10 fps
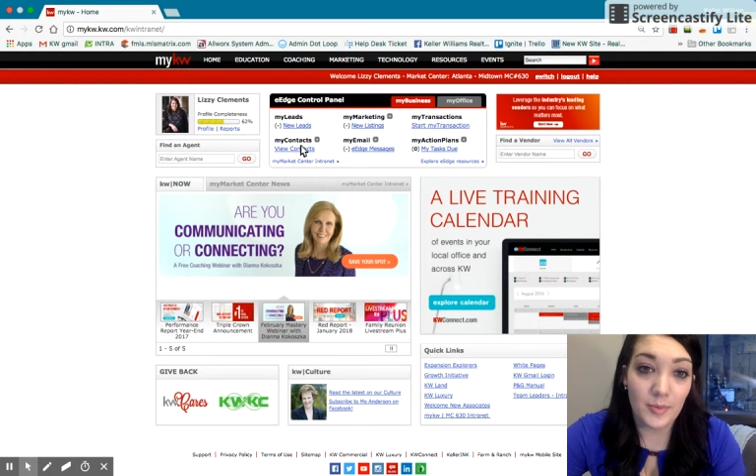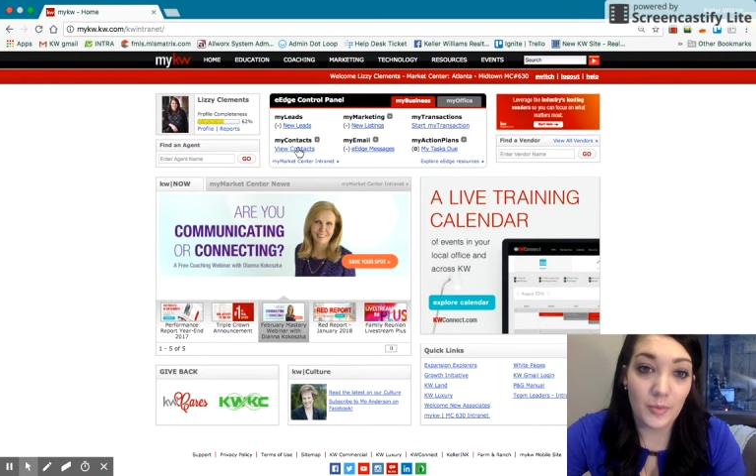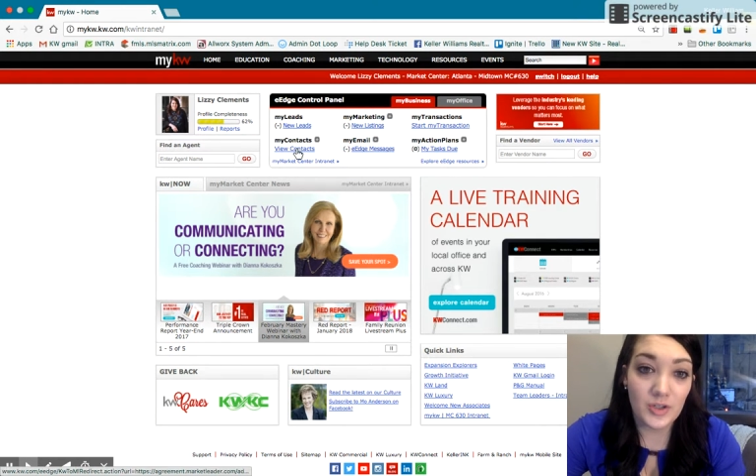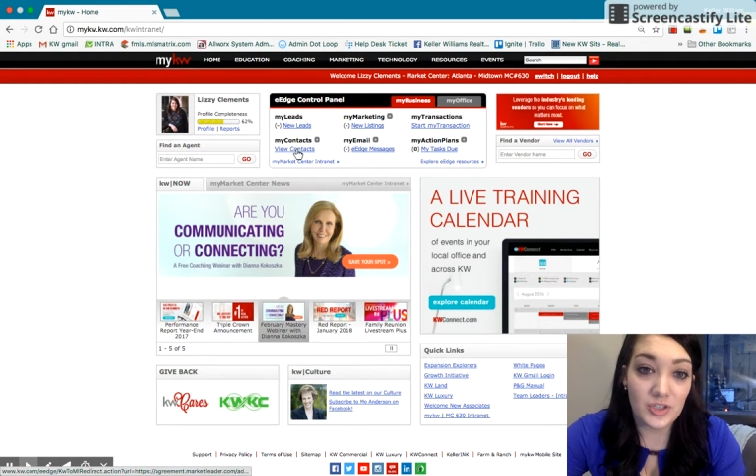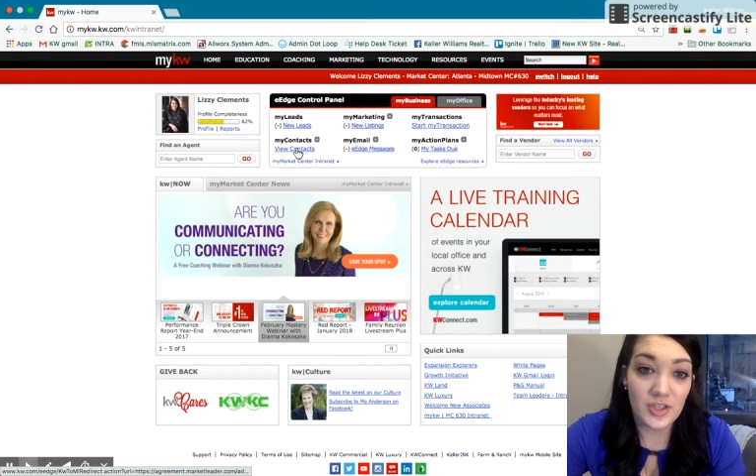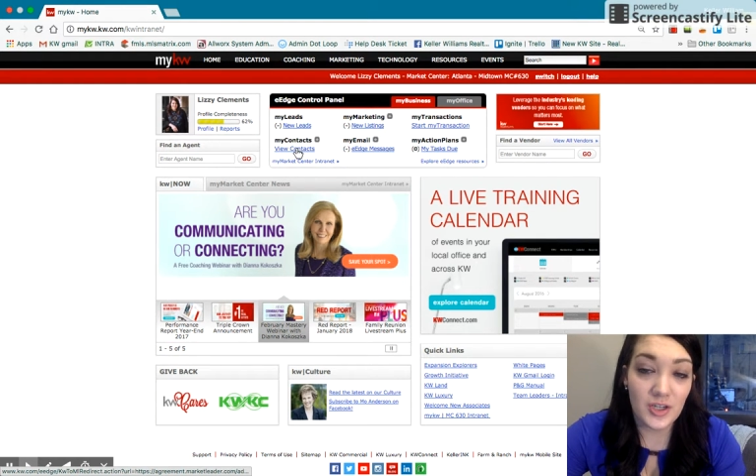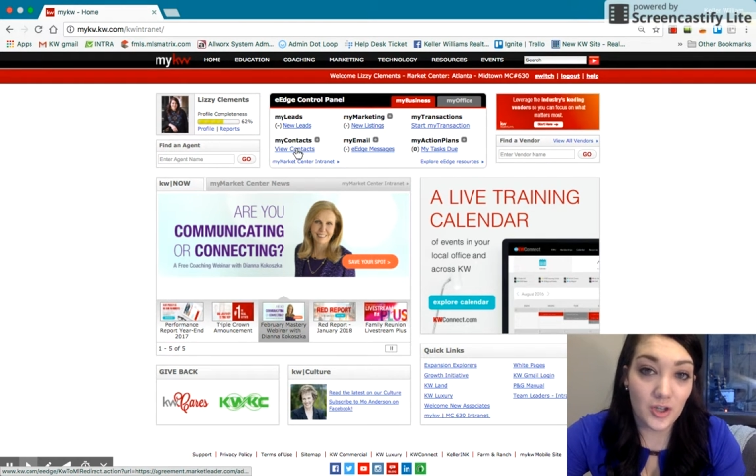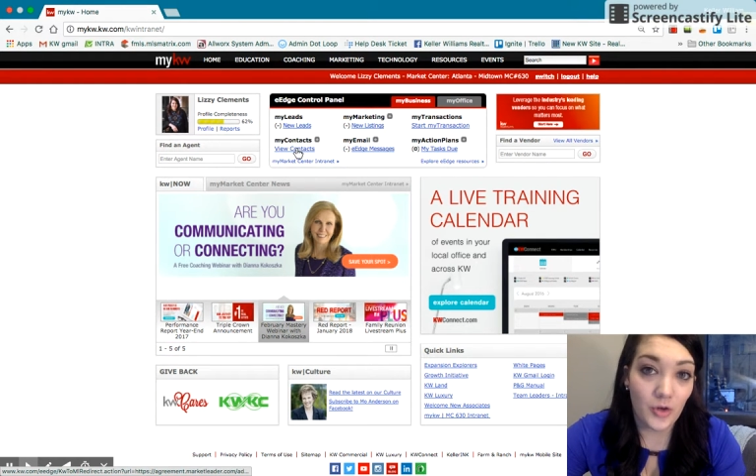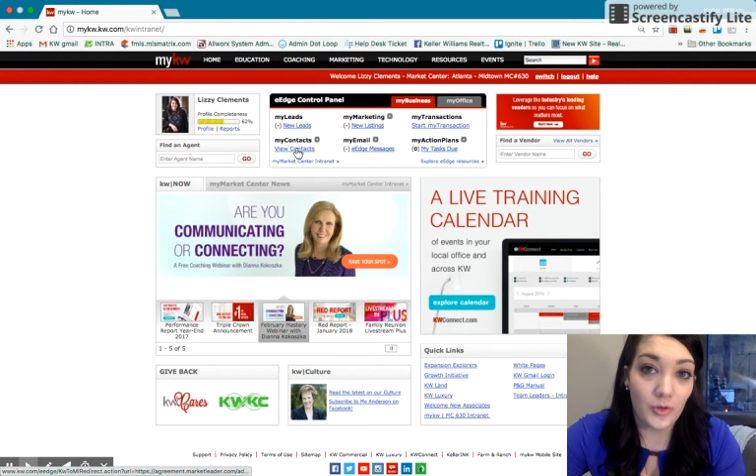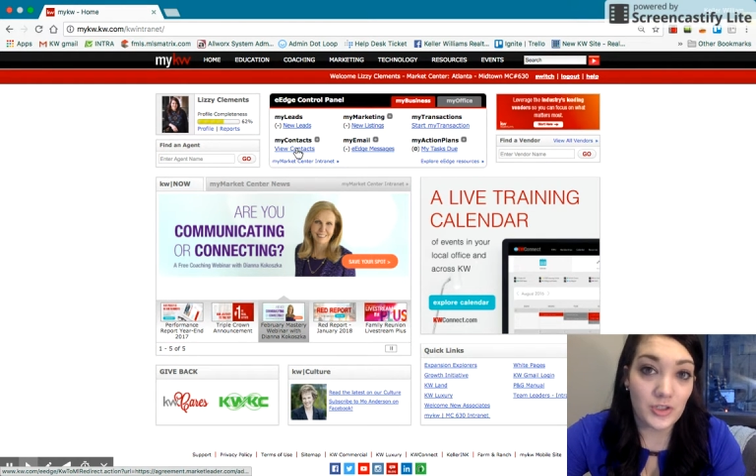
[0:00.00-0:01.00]
but we're just going to
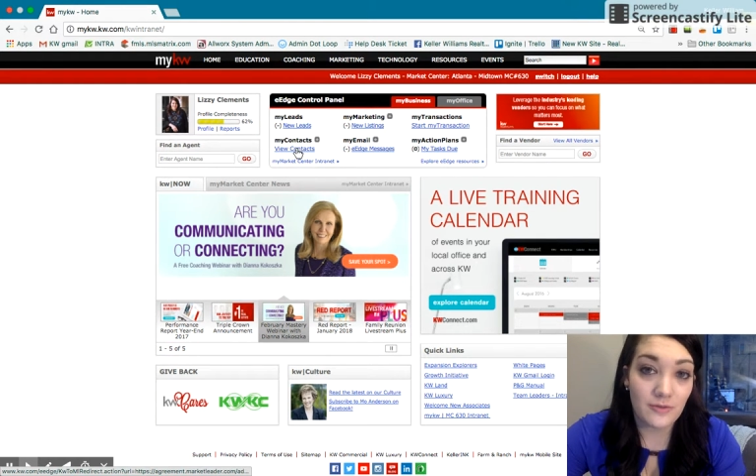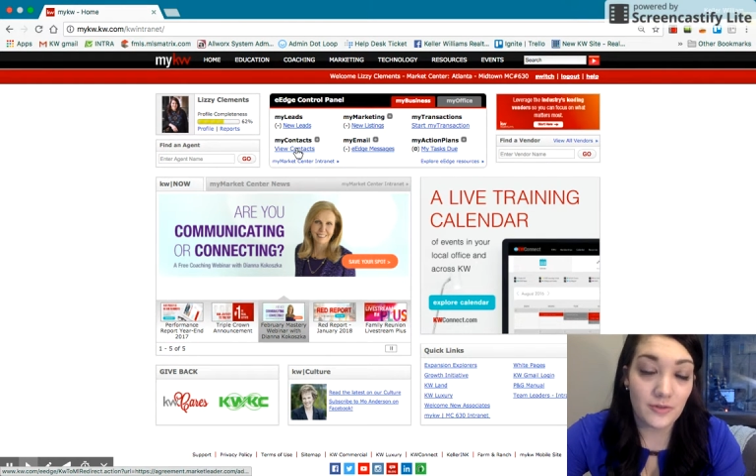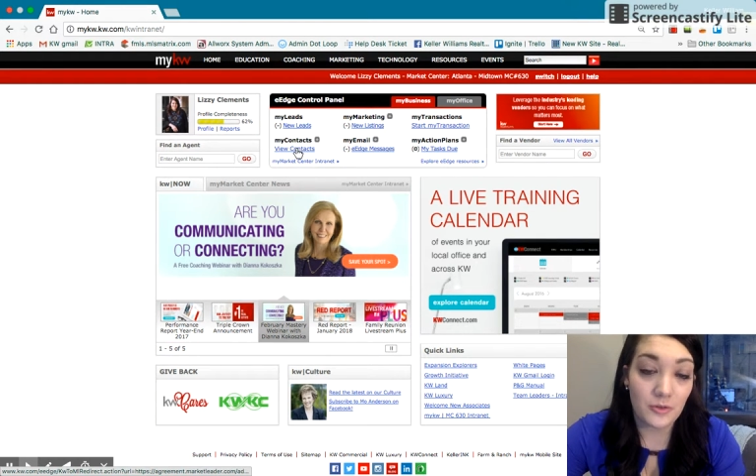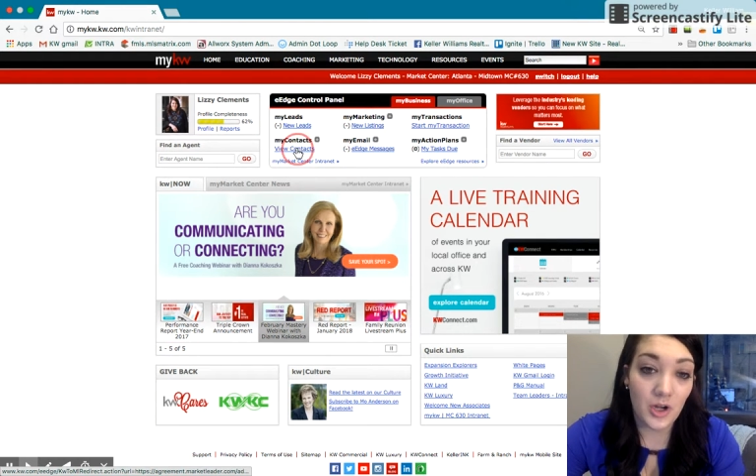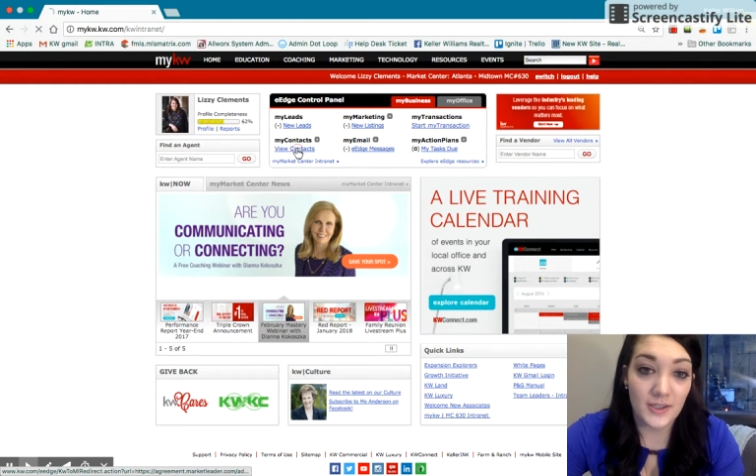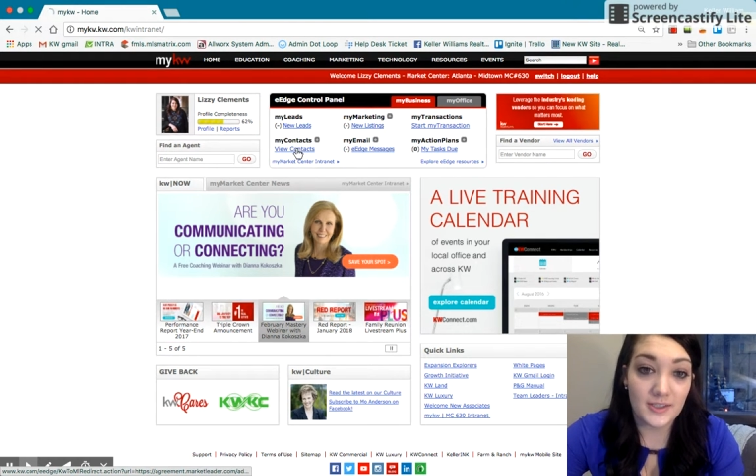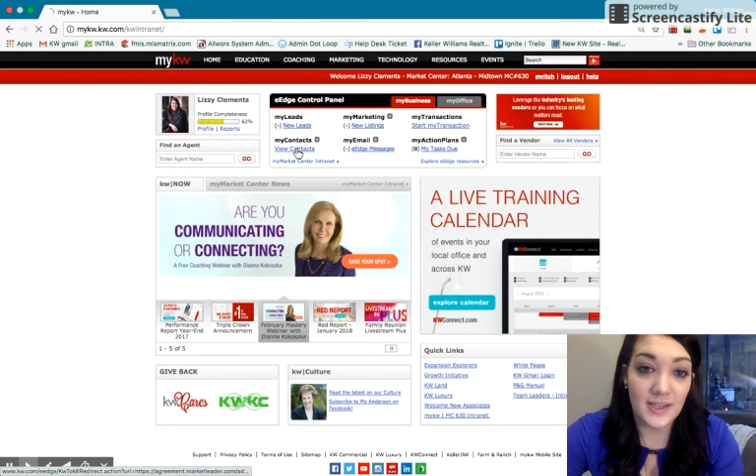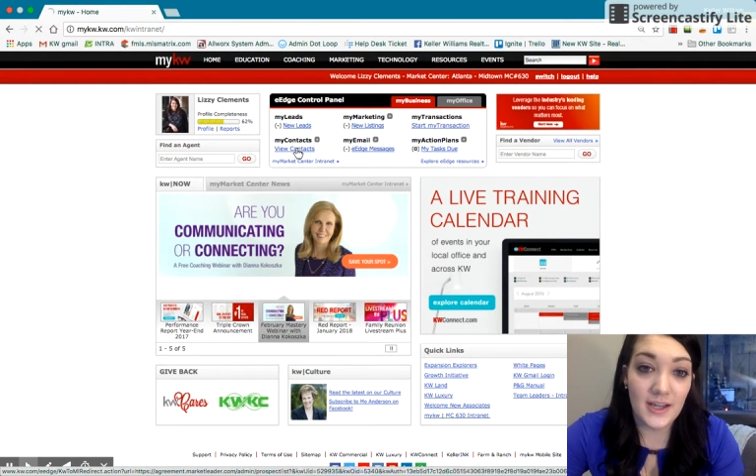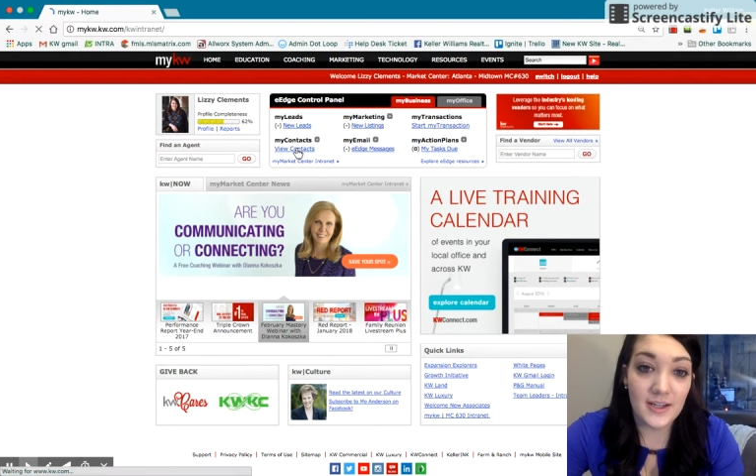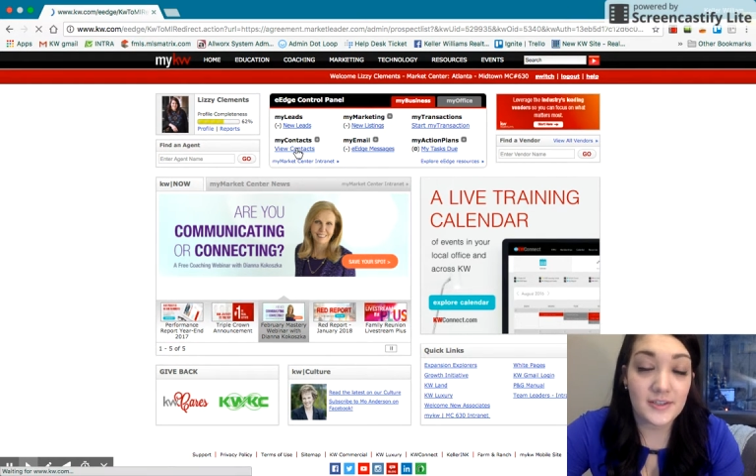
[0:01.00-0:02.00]
go into view
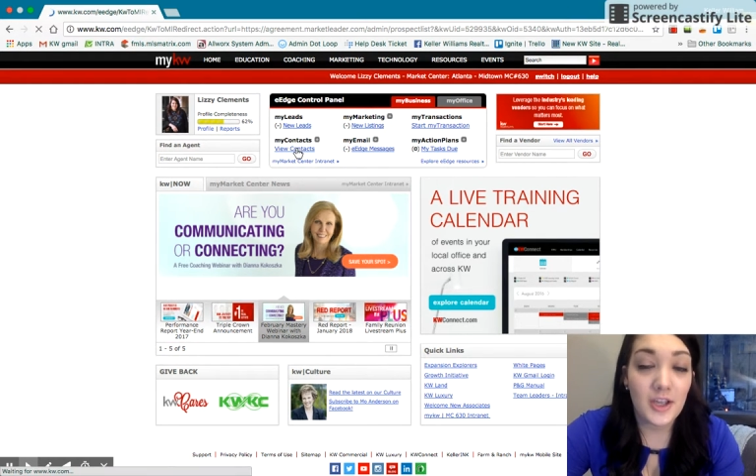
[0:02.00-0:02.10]
contacts